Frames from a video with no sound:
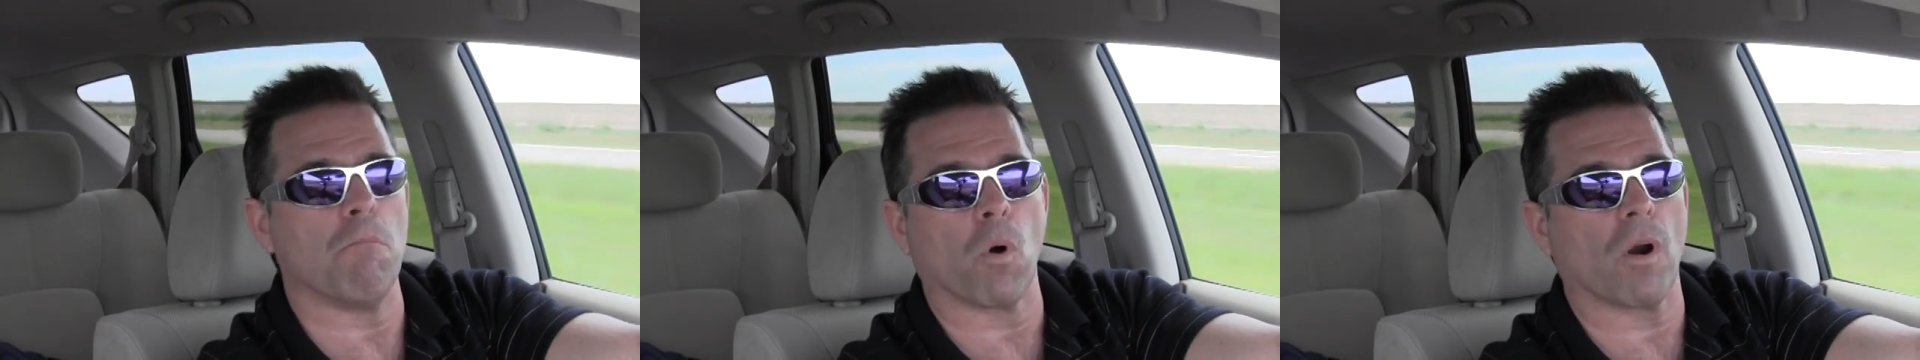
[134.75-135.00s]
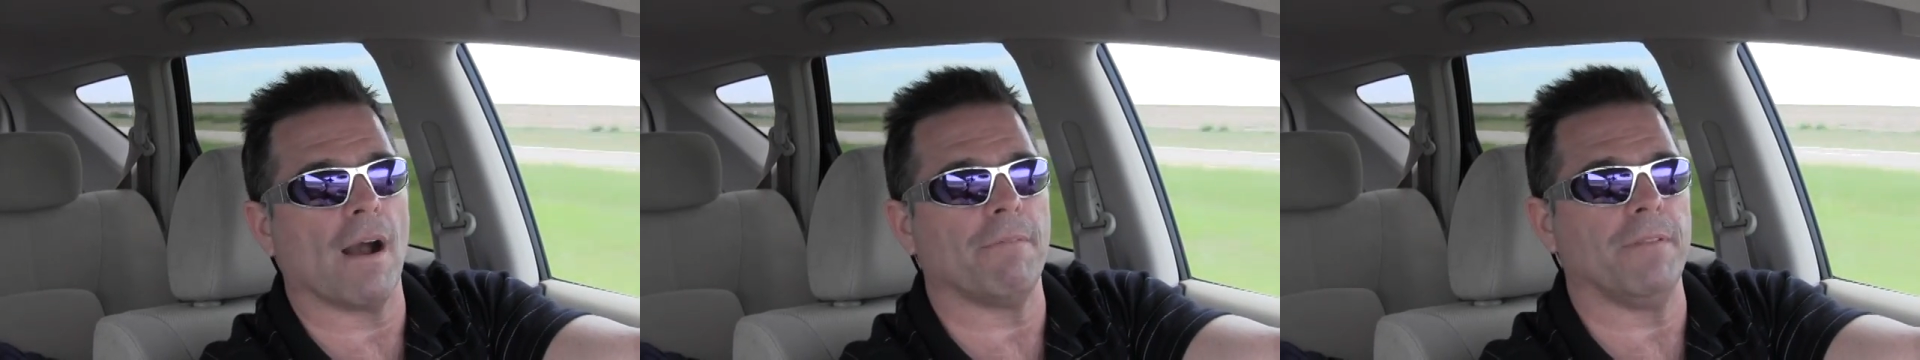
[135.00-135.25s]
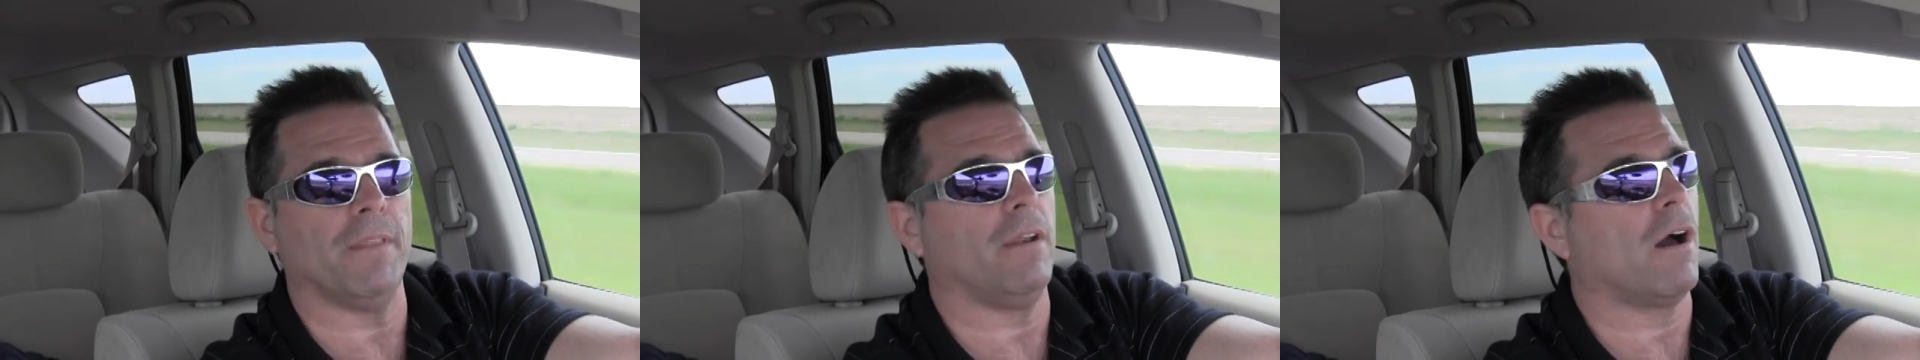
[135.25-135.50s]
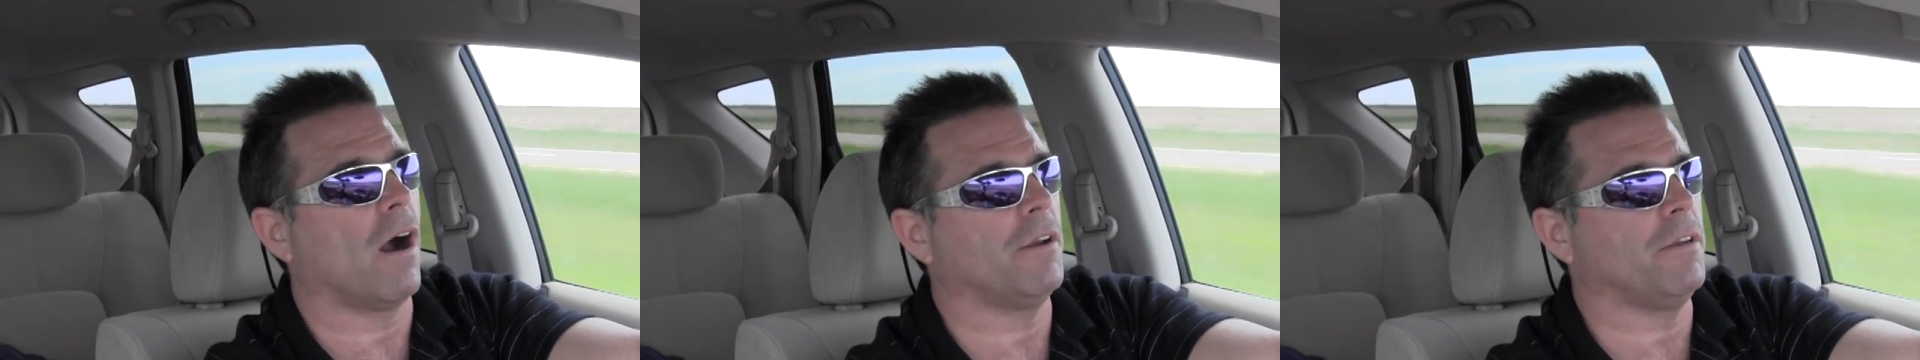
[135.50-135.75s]
more often than
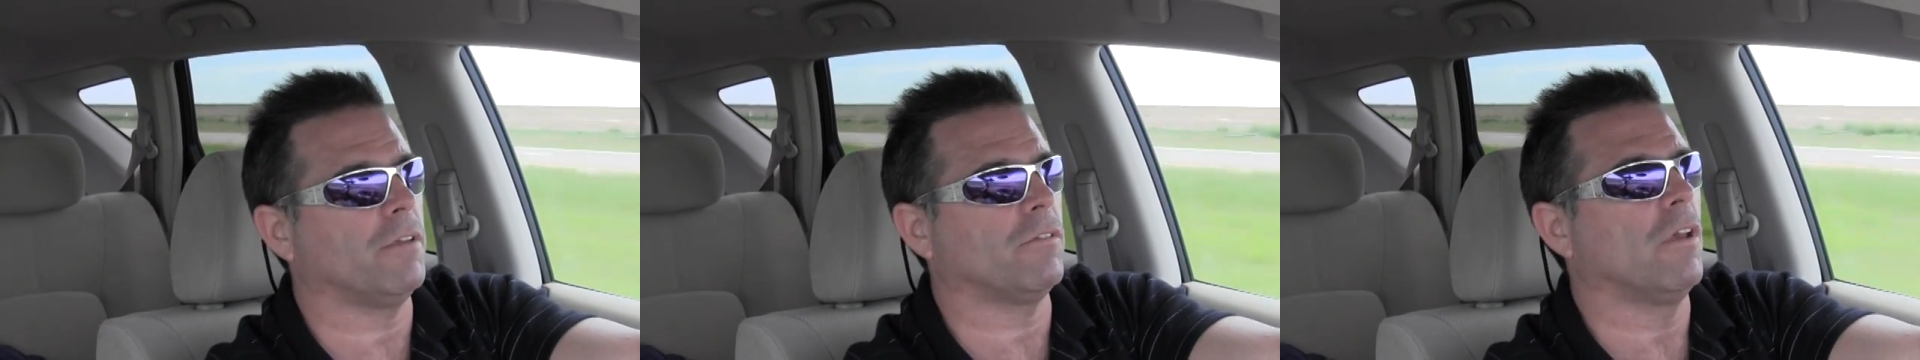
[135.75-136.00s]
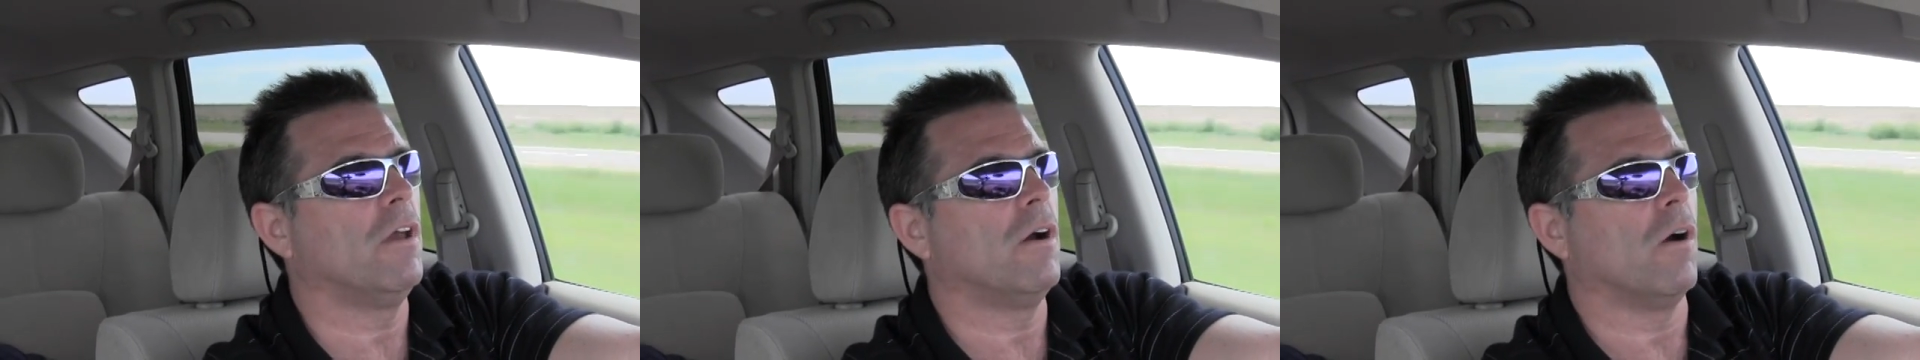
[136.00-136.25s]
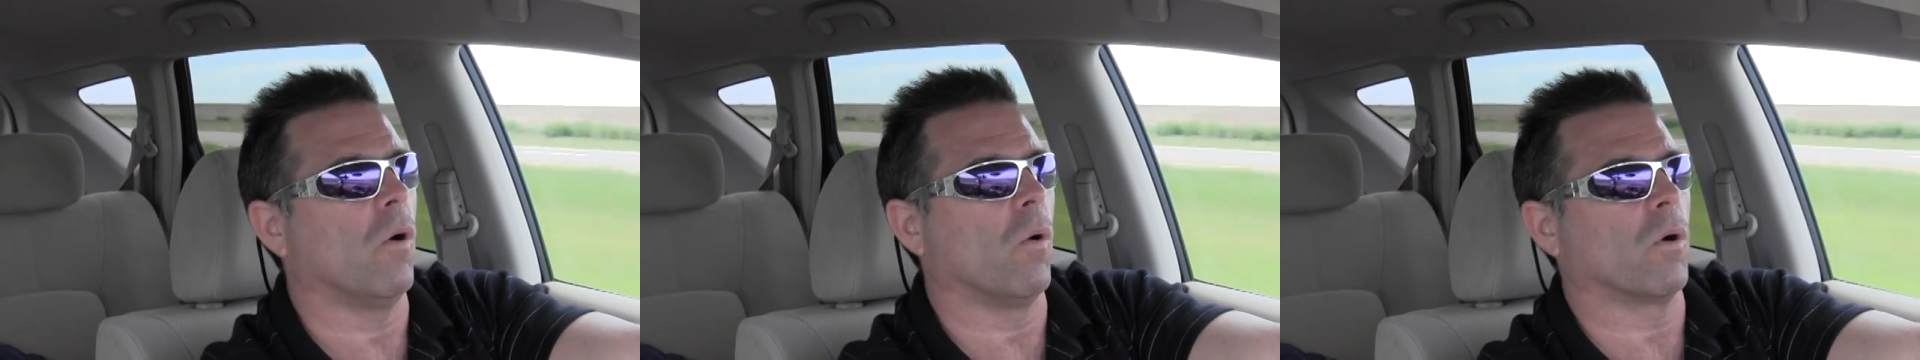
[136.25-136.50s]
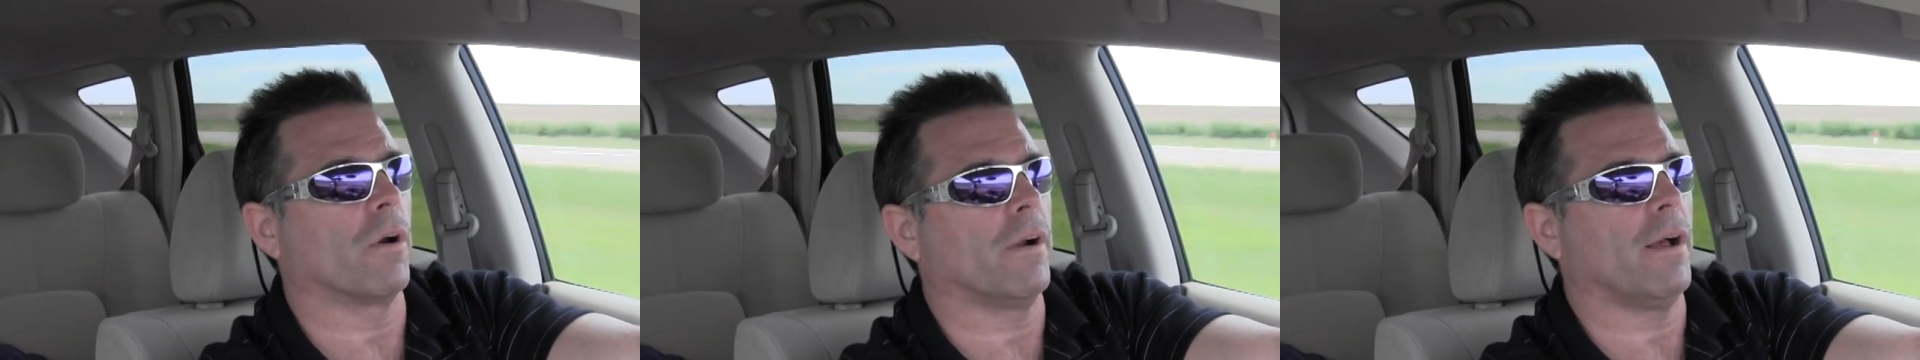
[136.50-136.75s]
Hondas
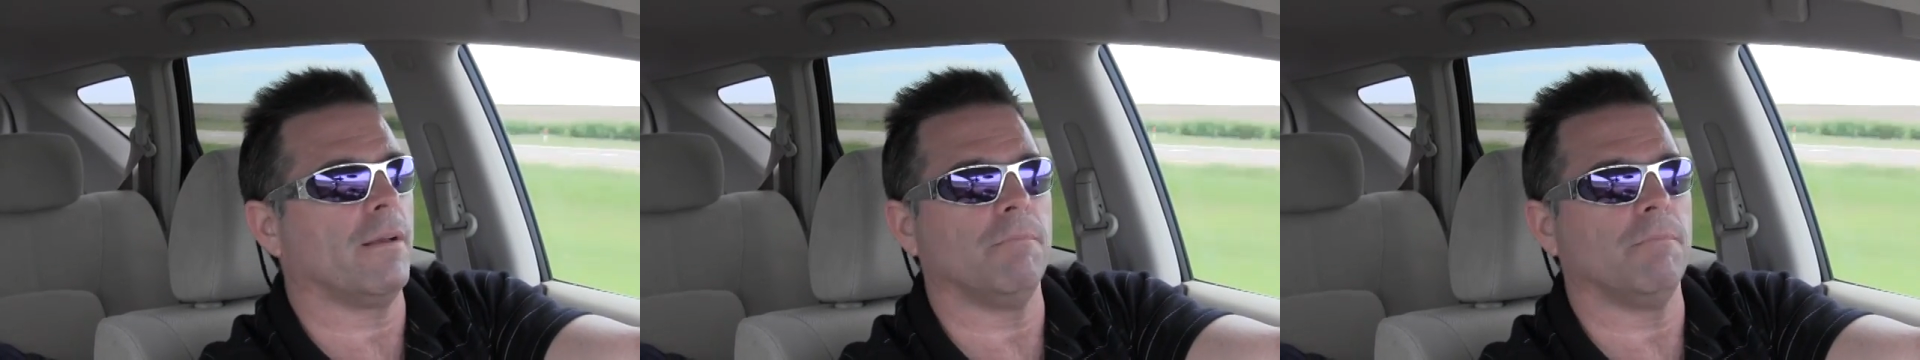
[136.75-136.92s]
or